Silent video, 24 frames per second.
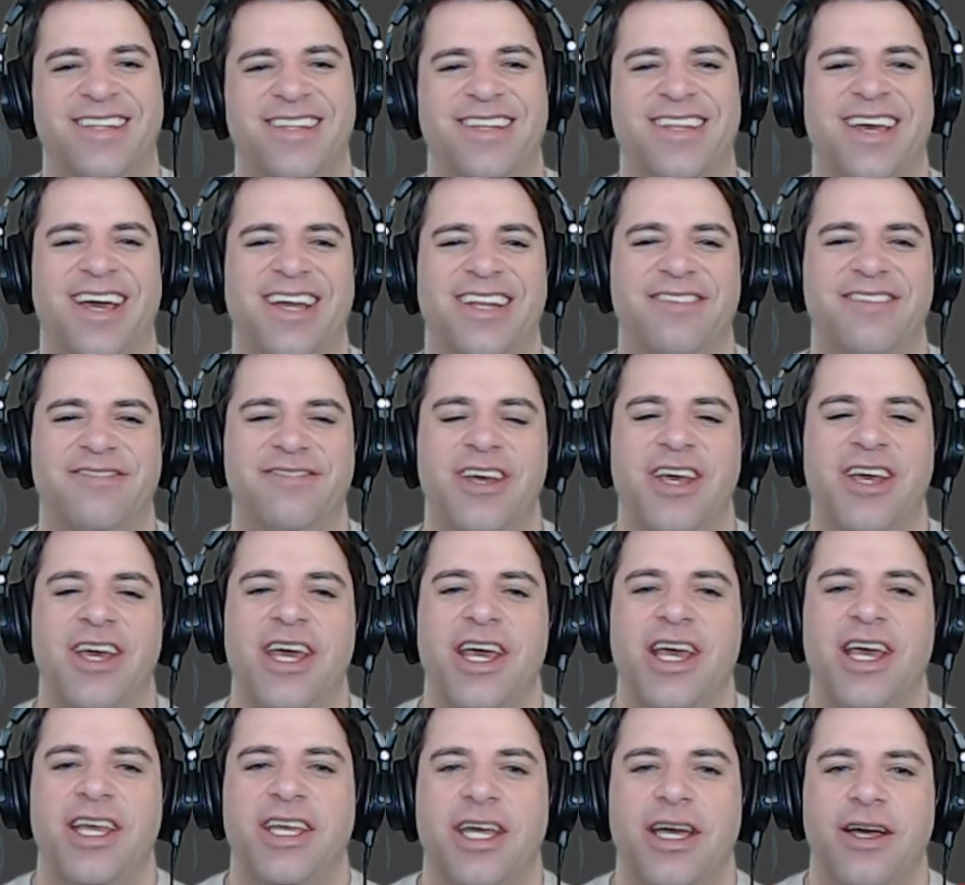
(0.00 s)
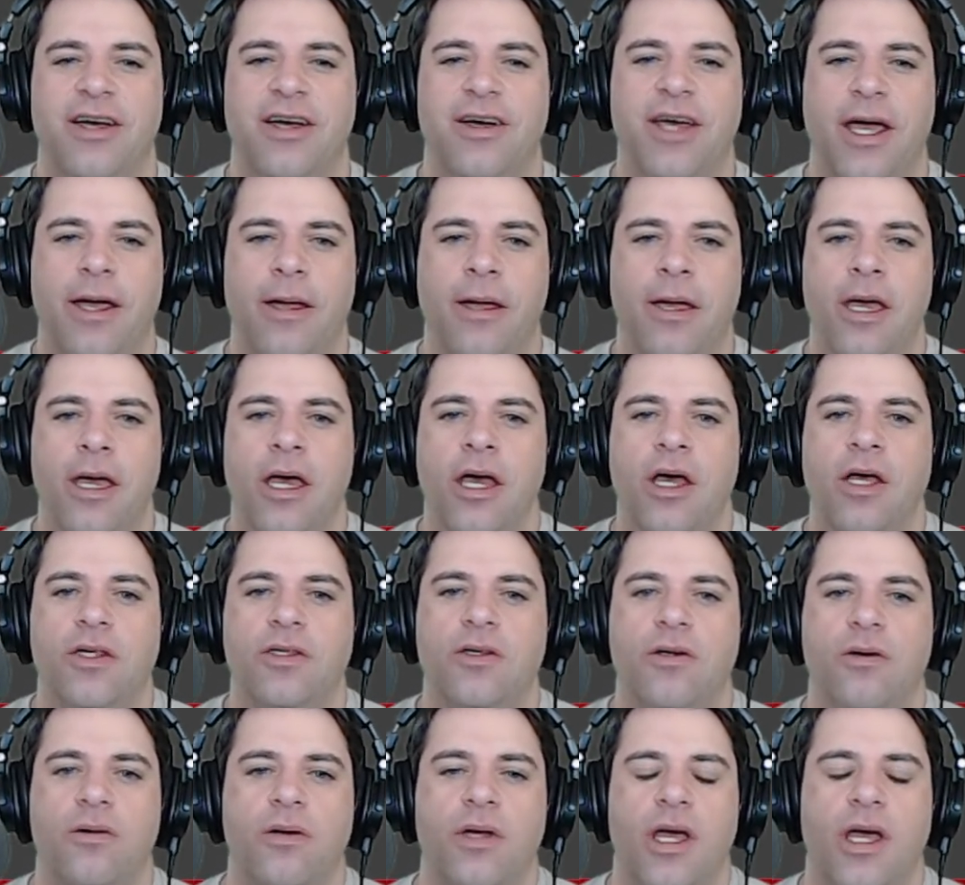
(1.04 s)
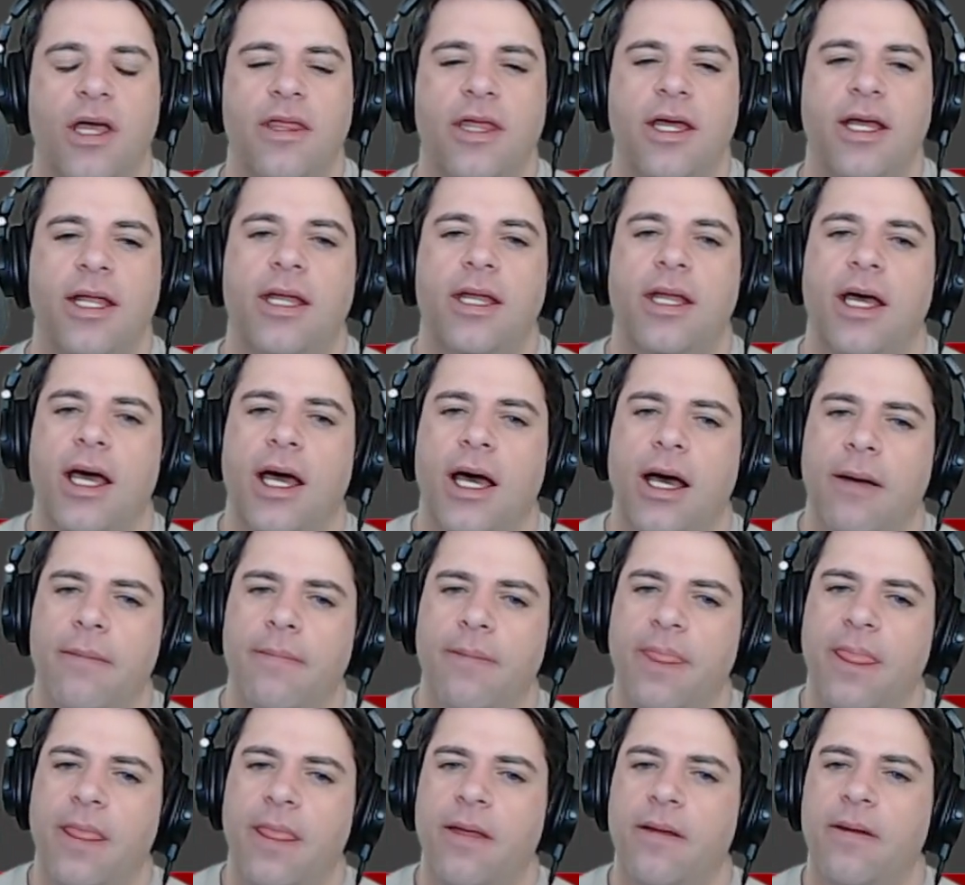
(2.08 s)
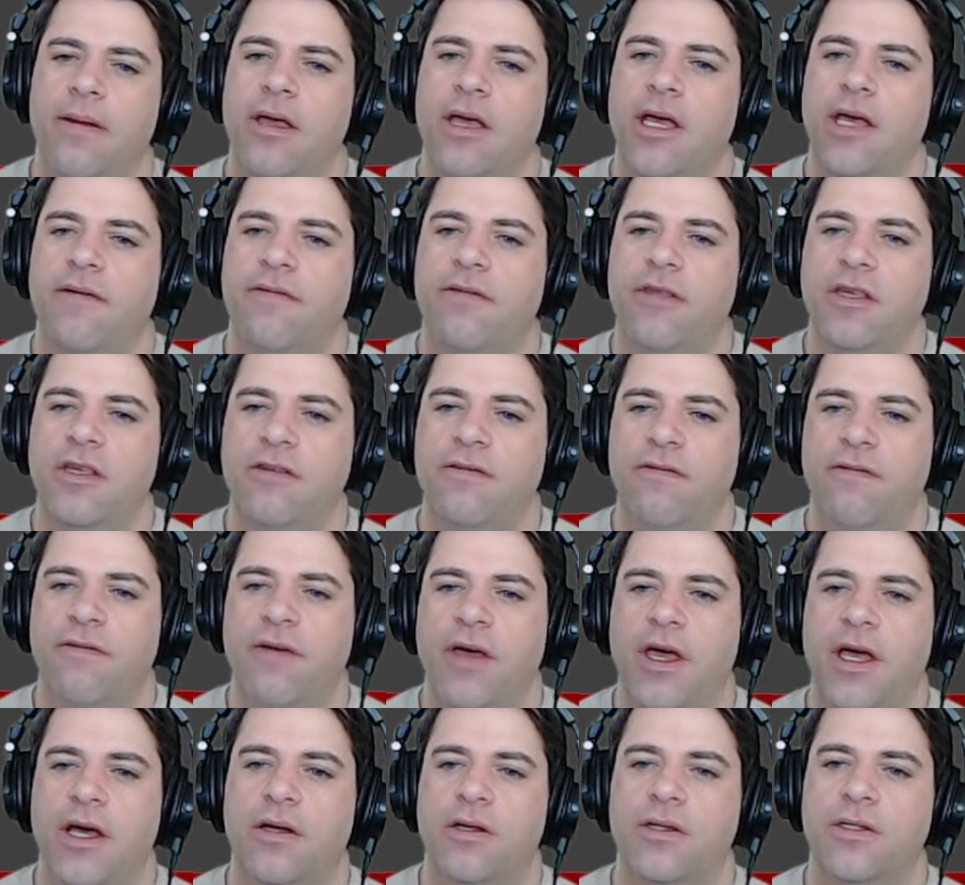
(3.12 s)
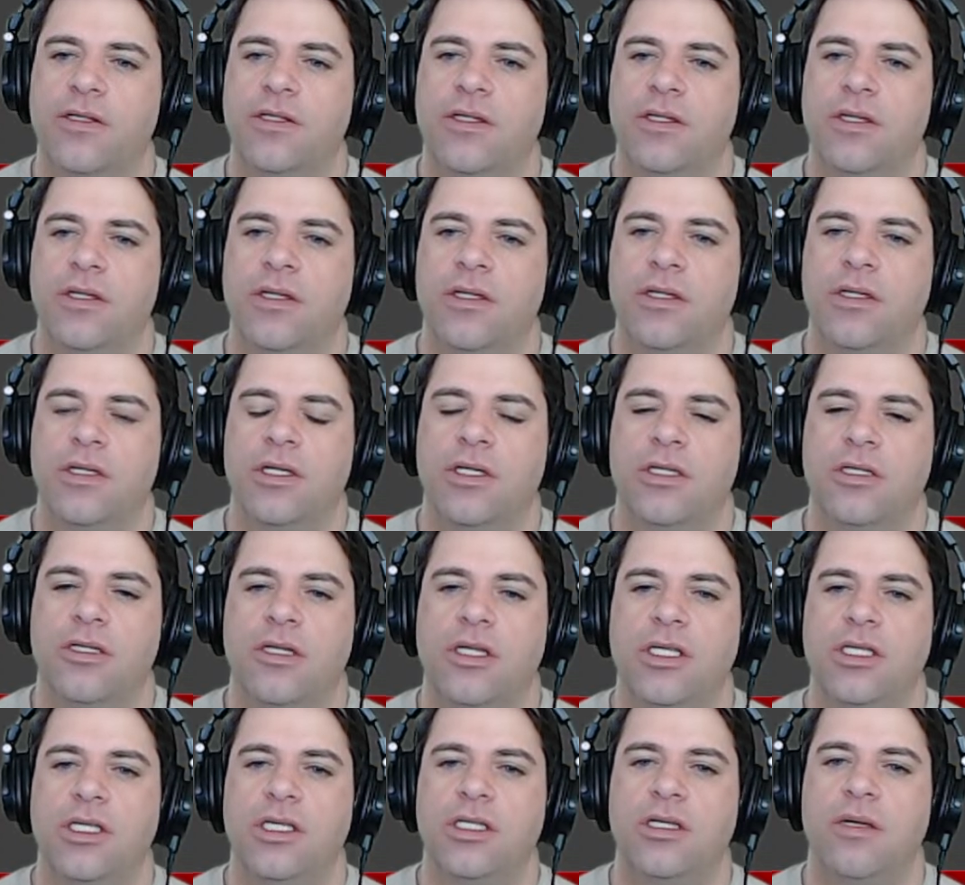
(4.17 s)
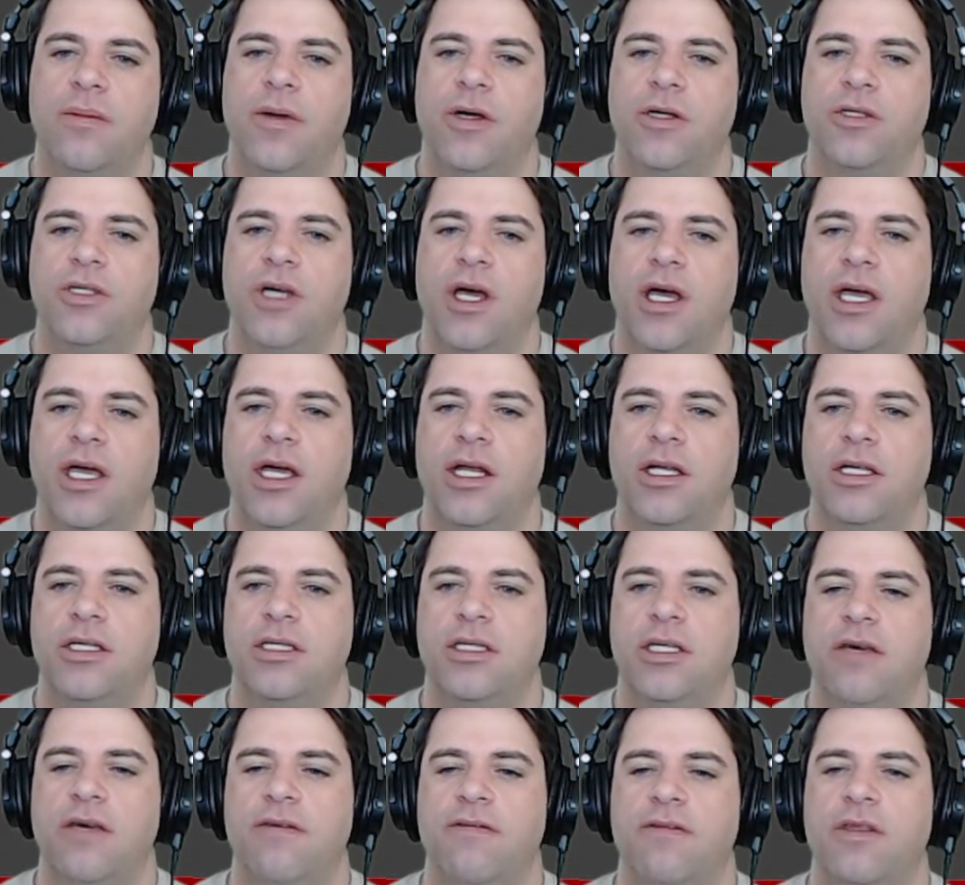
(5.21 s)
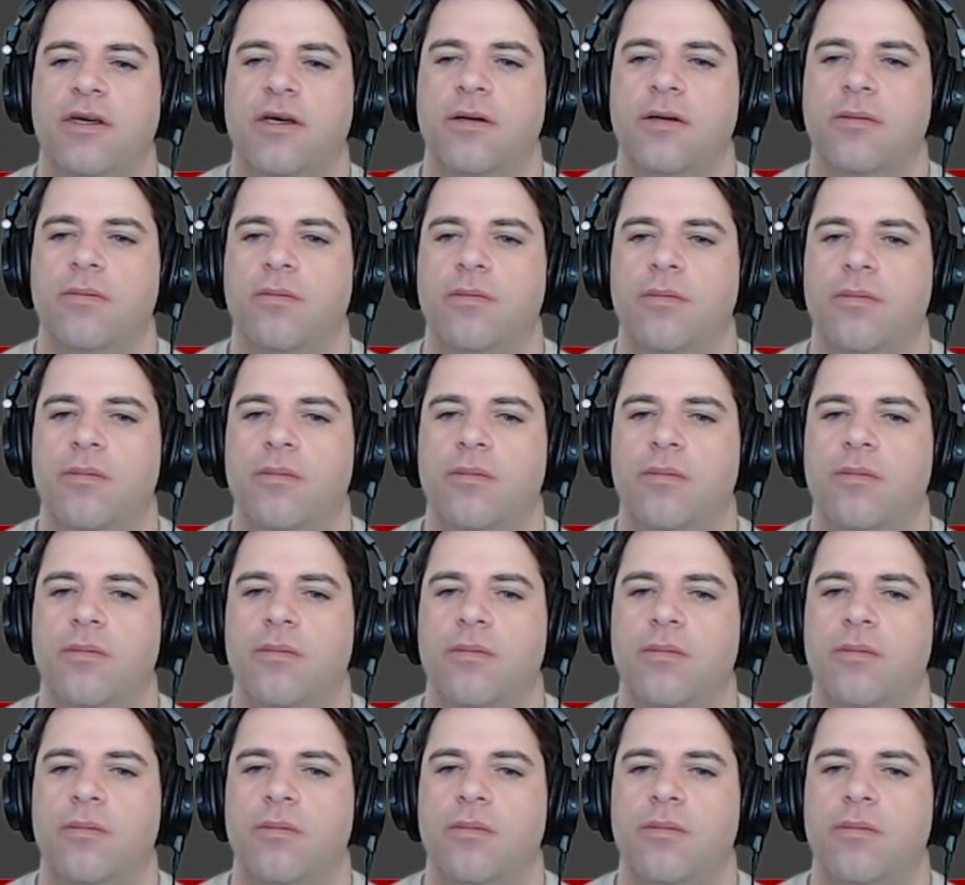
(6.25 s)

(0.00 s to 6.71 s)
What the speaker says: Not if. Yeah, okay. So, and then if this fails, so this is somehow checking to see if the